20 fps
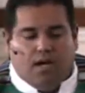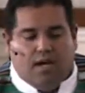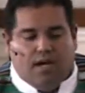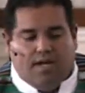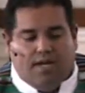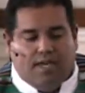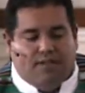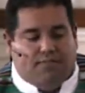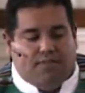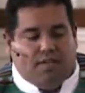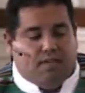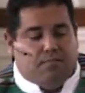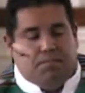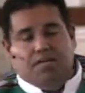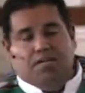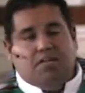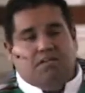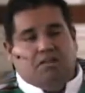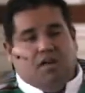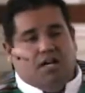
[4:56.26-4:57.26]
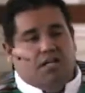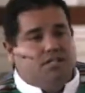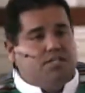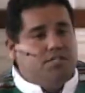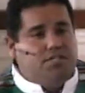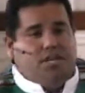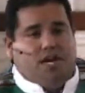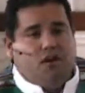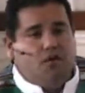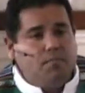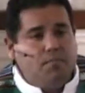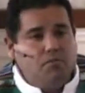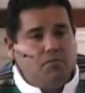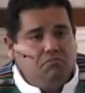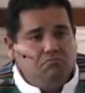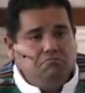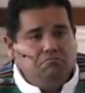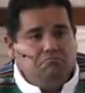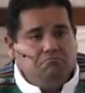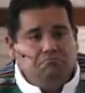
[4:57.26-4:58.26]
If it had been undesirable,
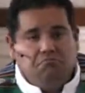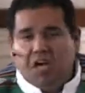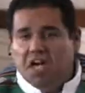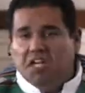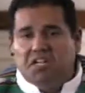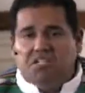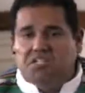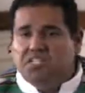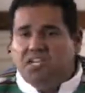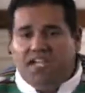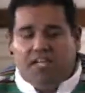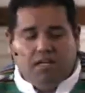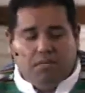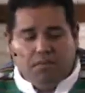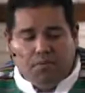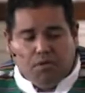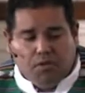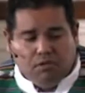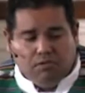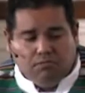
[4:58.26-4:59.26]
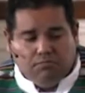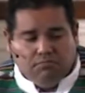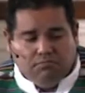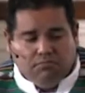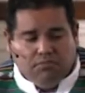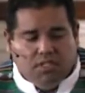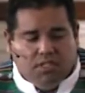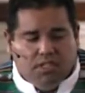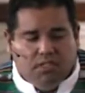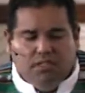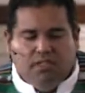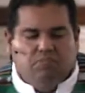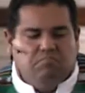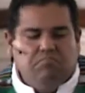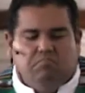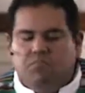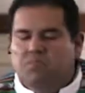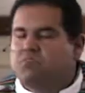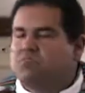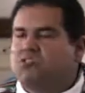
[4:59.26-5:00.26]
unattainable,
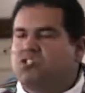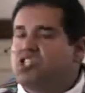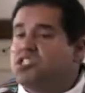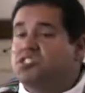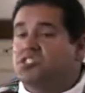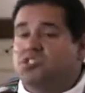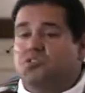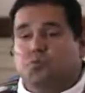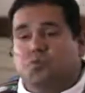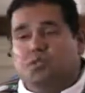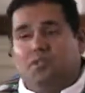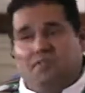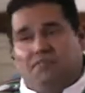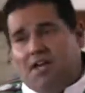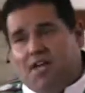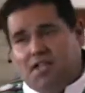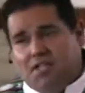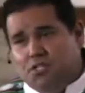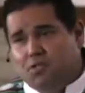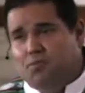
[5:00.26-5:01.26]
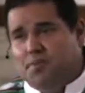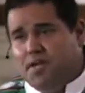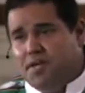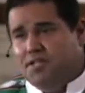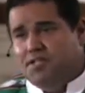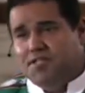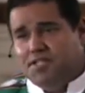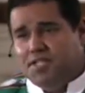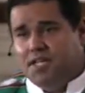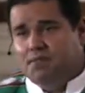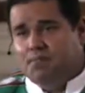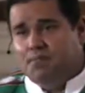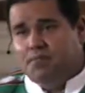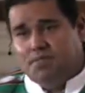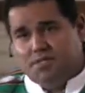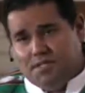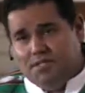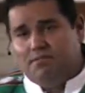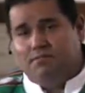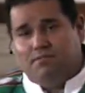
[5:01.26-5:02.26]
Jesus wouldn't have had too many
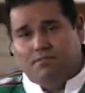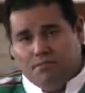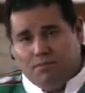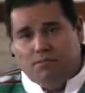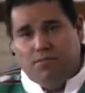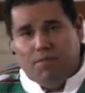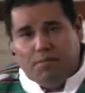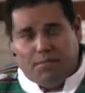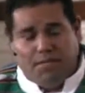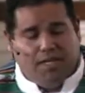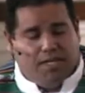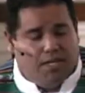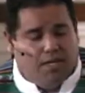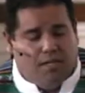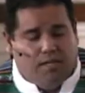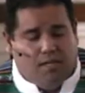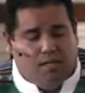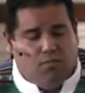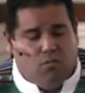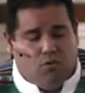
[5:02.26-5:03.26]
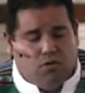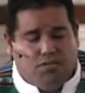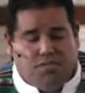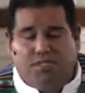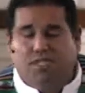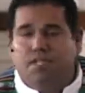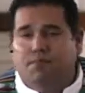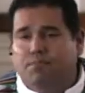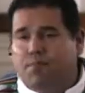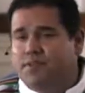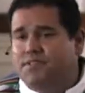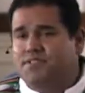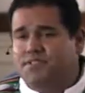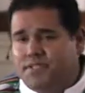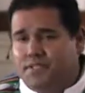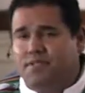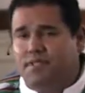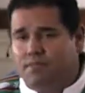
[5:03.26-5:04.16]
disciples, and we'd be getting a little more sleep on Sunday